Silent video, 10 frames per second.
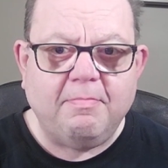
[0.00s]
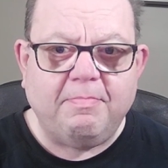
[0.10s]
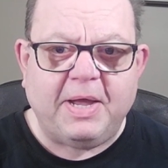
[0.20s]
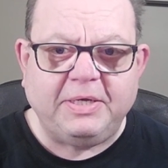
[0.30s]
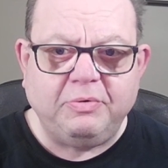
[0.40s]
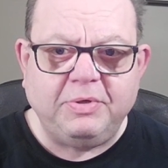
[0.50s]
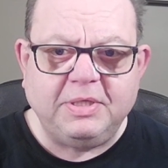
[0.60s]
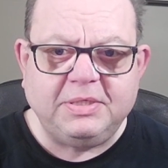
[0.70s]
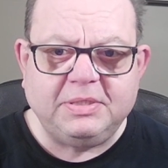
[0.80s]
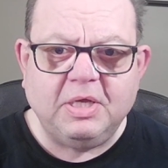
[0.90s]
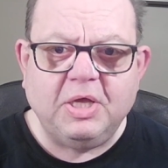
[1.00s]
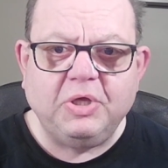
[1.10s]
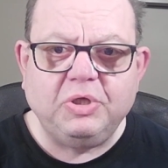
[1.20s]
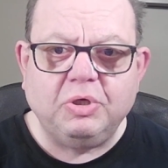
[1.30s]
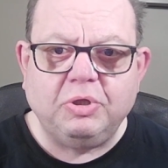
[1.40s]
By doing this,
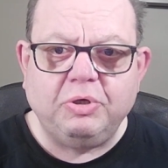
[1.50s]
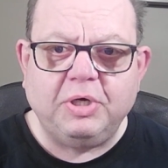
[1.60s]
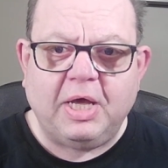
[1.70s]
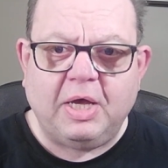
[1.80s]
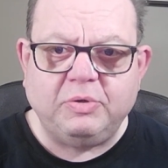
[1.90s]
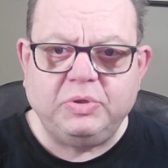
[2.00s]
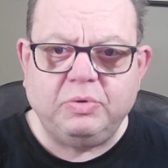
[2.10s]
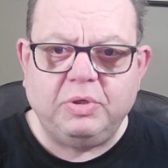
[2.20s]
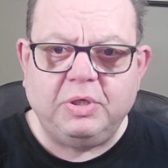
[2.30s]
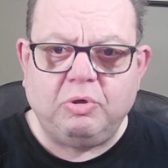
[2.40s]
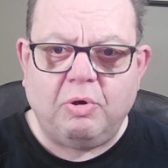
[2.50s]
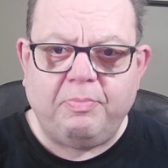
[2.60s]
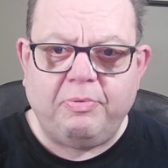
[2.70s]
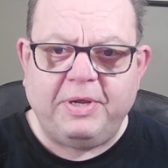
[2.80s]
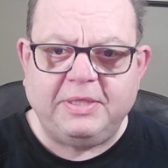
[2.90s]
you'll learn how to
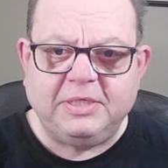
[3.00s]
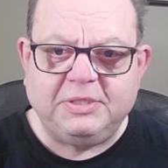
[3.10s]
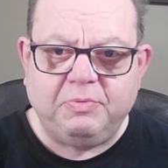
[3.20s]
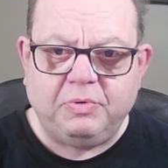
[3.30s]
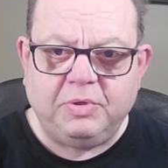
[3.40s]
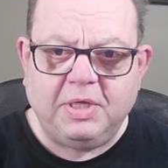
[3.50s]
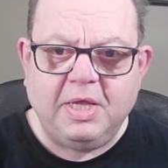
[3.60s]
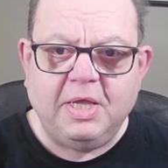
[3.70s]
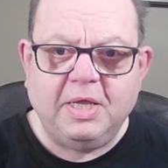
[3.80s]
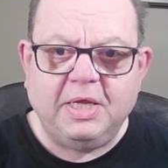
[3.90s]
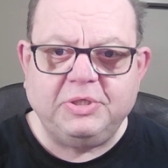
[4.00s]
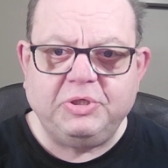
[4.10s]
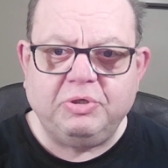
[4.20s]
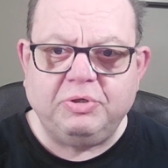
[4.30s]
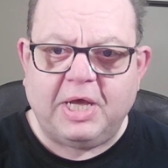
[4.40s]
incorporate this food
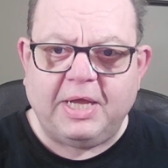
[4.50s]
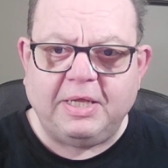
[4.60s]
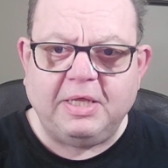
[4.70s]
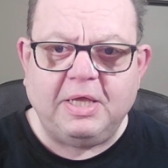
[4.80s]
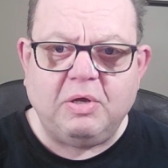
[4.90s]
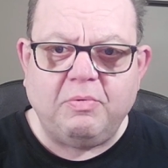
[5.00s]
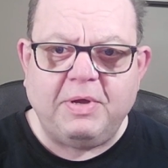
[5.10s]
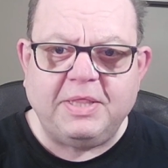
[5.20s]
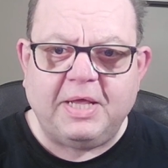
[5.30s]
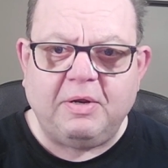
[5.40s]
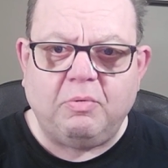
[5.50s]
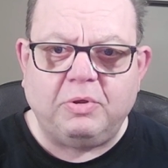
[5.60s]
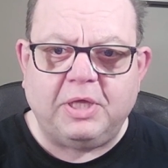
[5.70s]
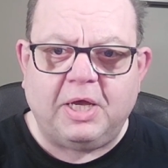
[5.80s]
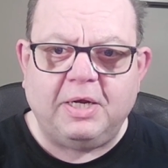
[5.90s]
into your diet in a way that it will
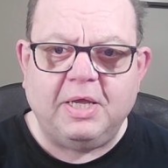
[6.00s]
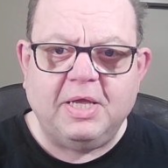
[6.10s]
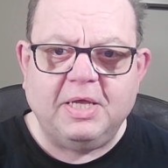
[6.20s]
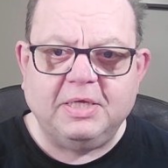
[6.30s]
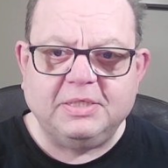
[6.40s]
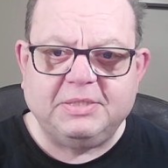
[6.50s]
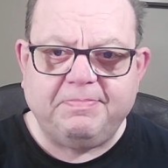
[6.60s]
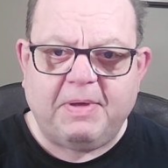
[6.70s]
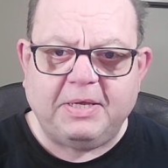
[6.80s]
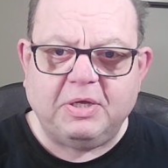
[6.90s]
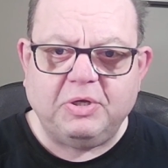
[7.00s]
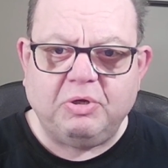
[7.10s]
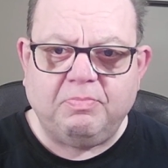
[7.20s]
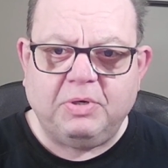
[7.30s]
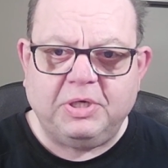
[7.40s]
not spike
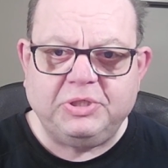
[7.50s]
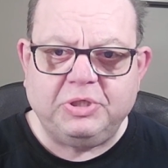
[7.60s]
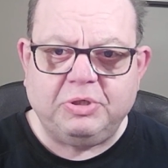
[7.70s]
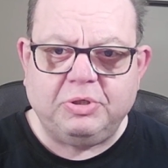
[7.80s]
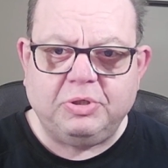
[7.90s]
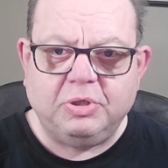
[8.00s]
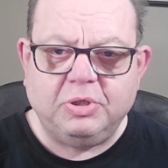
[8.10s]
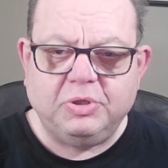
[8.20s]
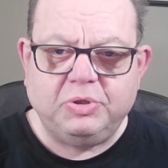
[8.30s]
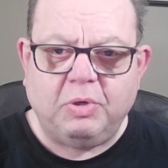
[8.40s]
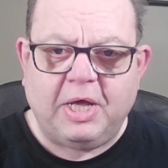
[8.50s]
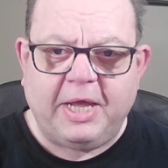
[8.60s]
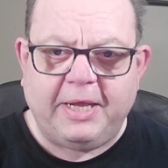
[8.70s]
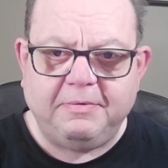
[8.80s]
your blood sugar too high.